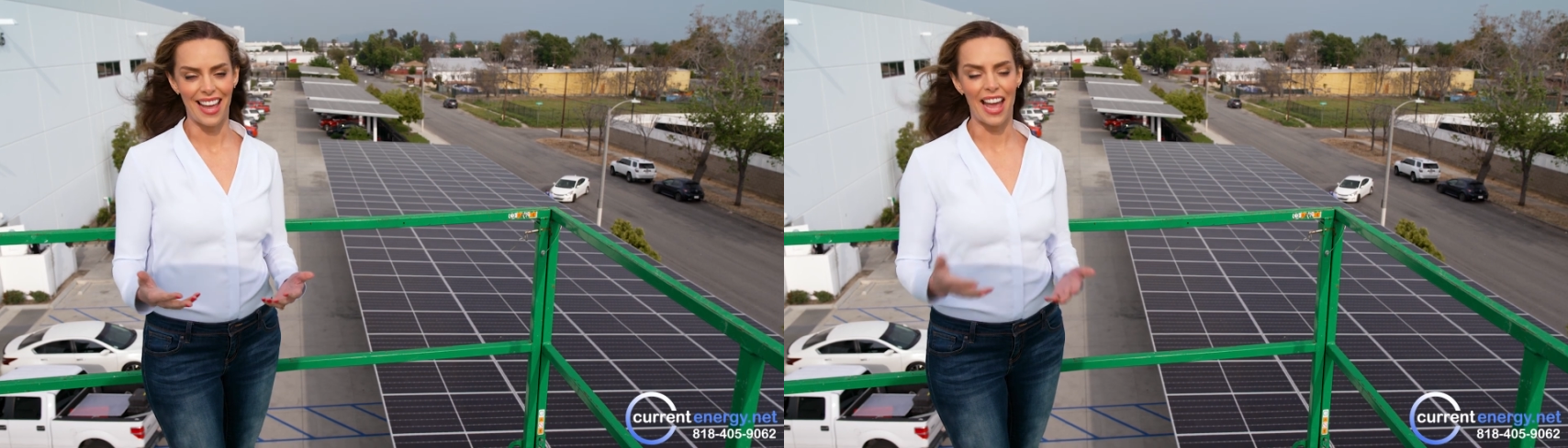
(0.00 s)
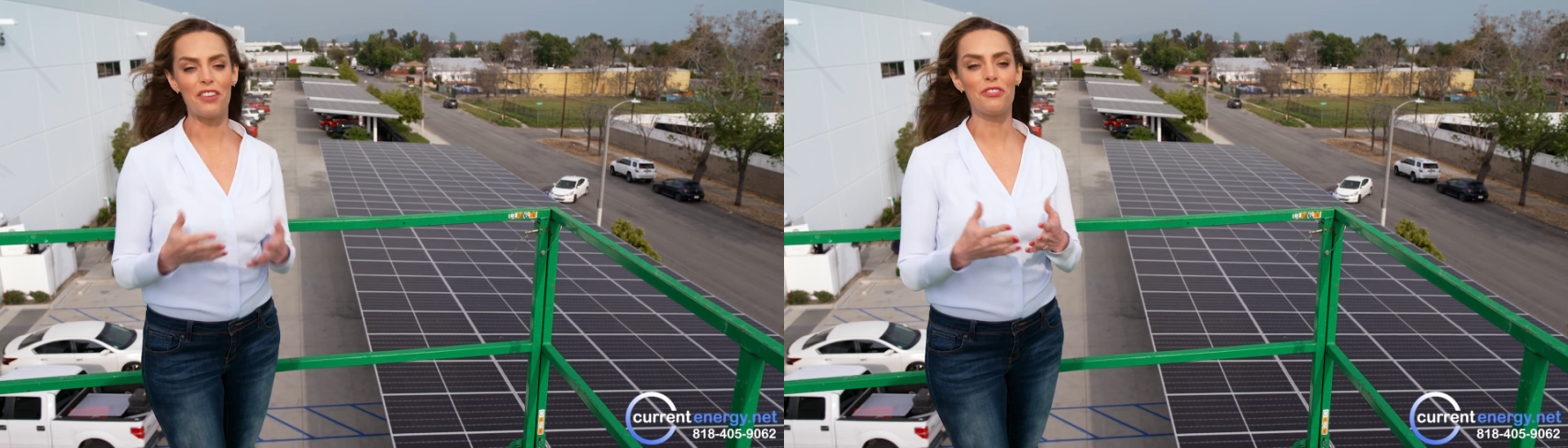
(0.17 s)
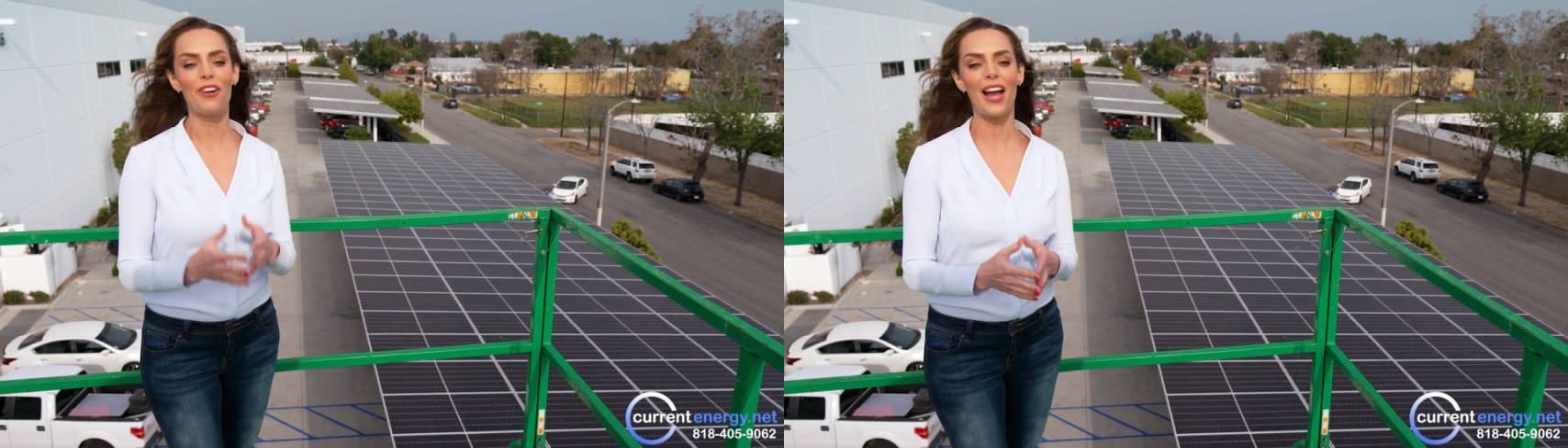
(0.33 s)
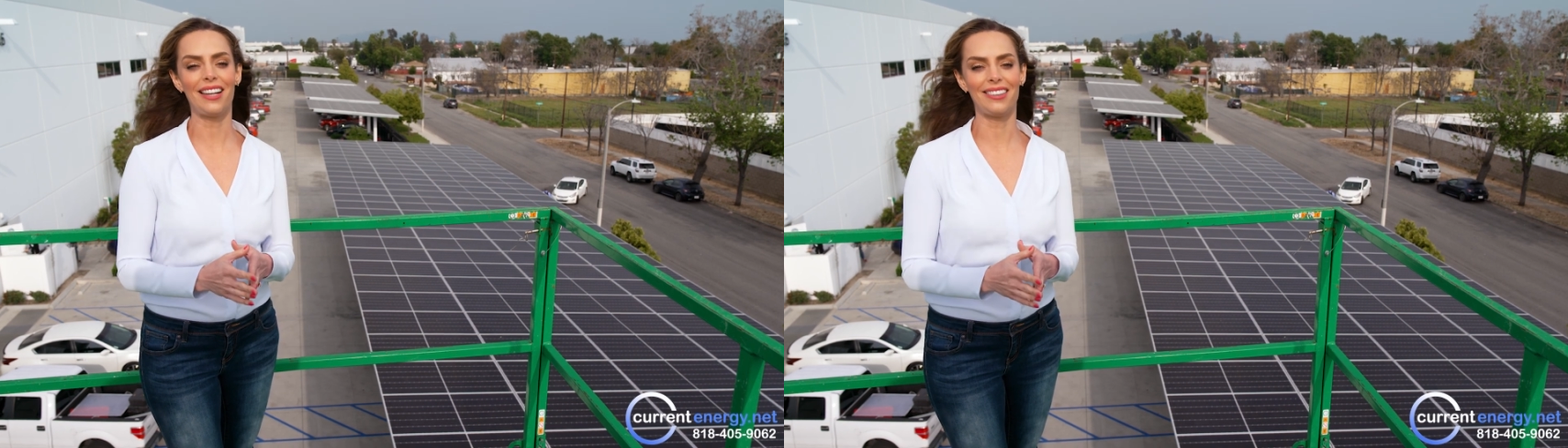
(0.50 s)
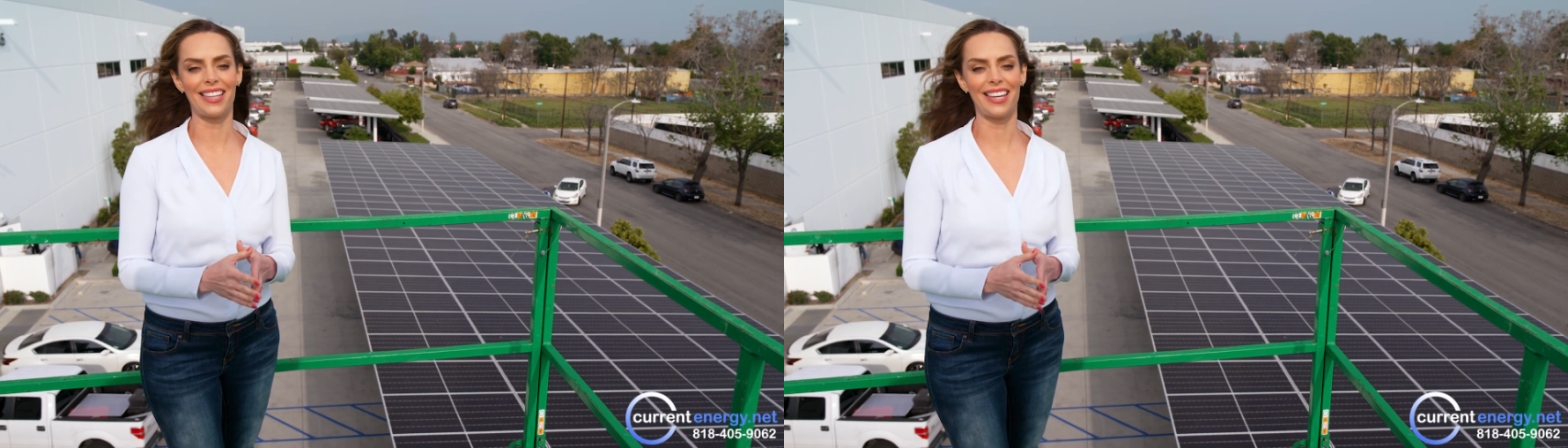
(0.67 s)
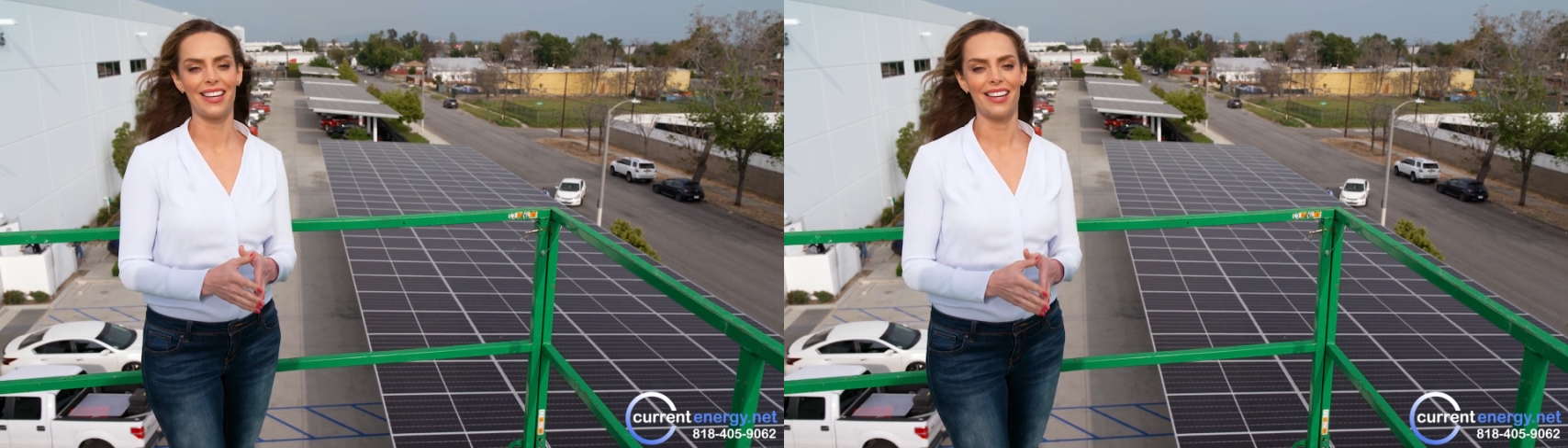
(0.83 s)
and
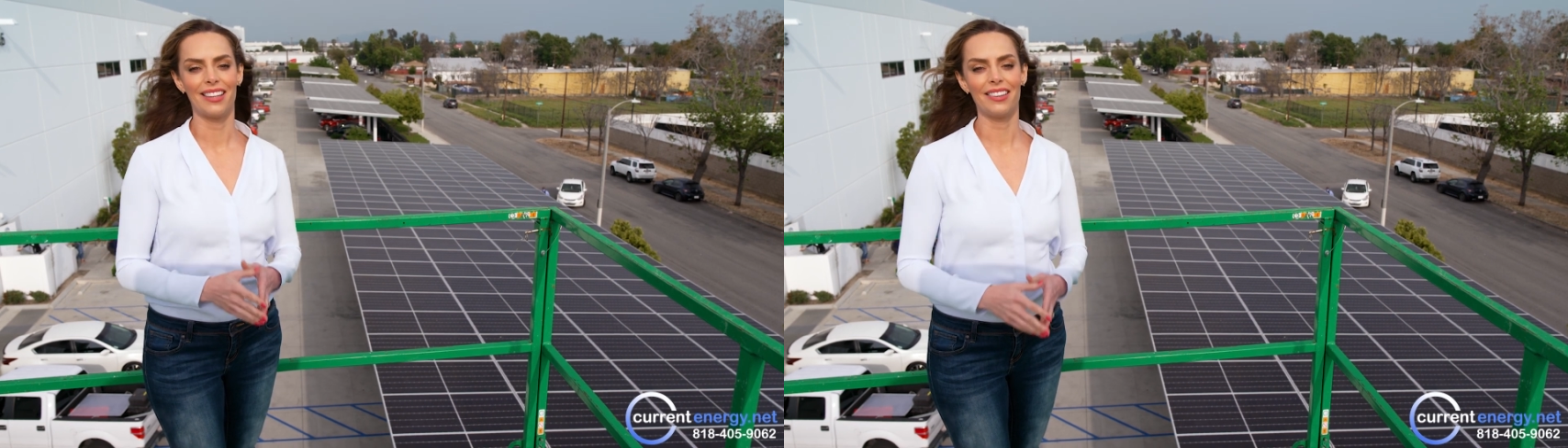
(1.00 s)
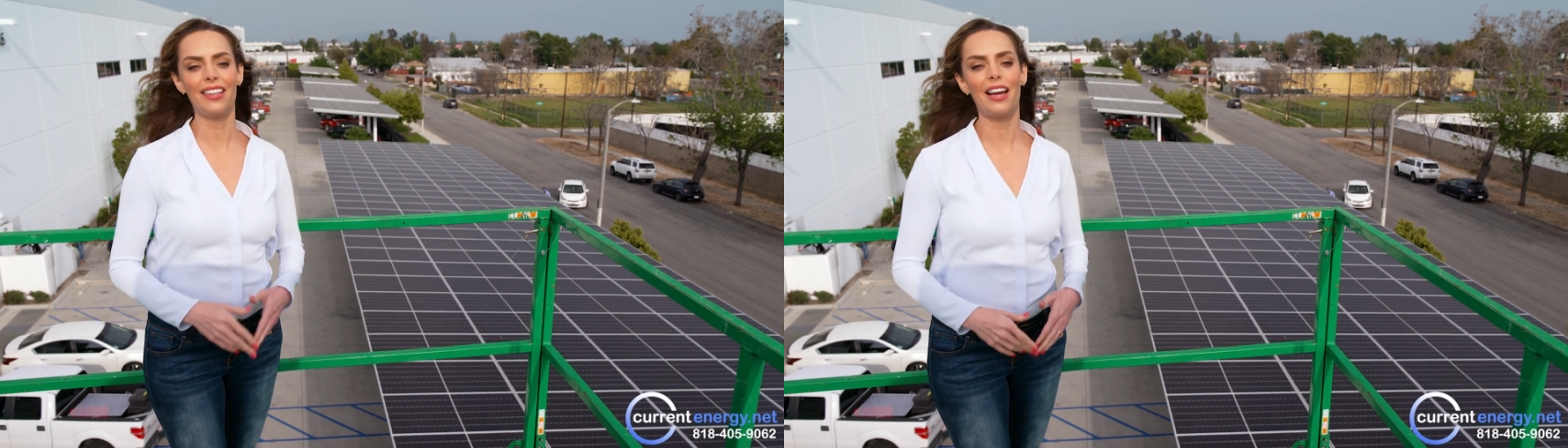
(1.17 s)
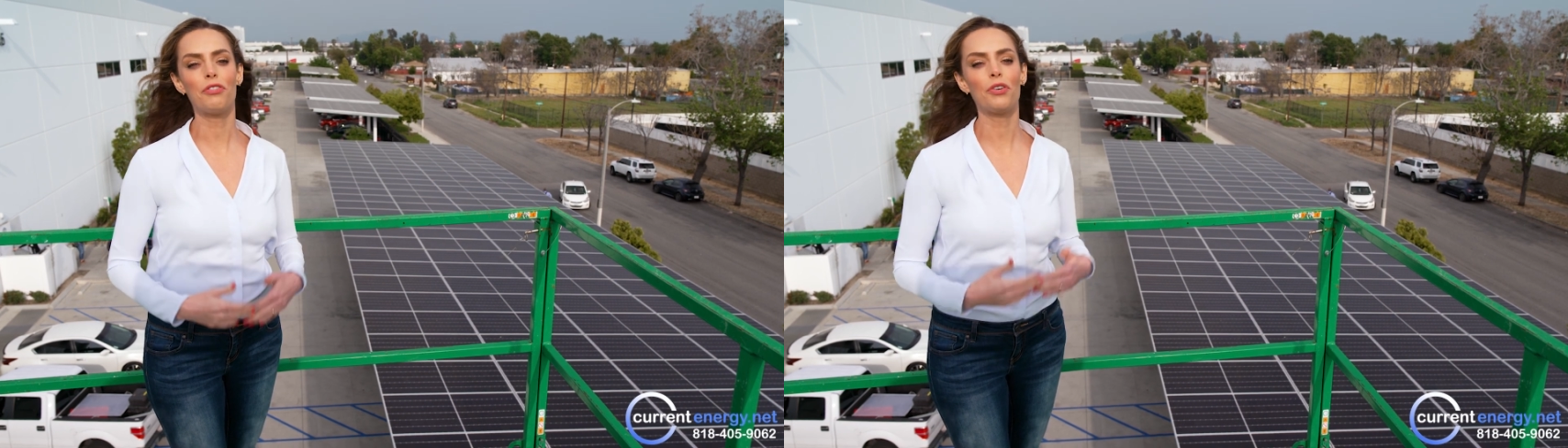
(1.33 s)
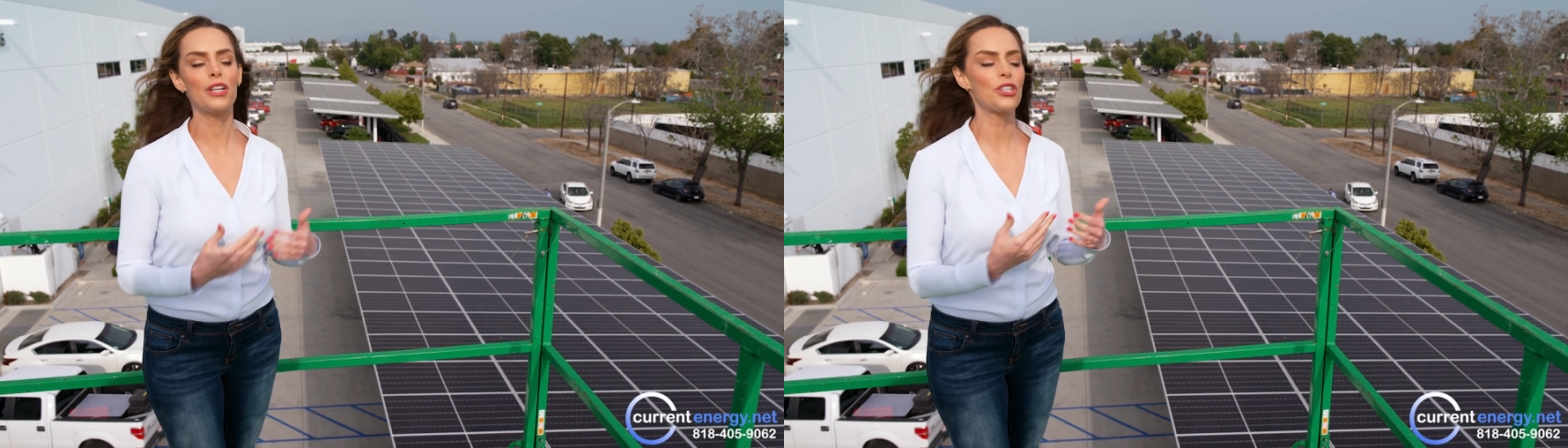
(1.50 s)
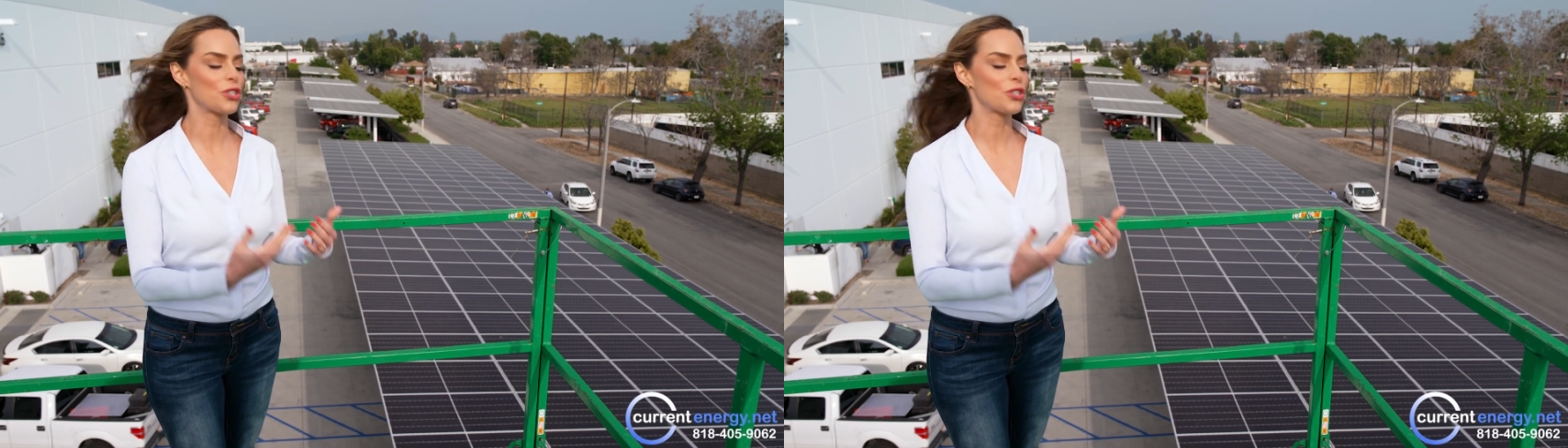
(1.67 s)
finally, leverage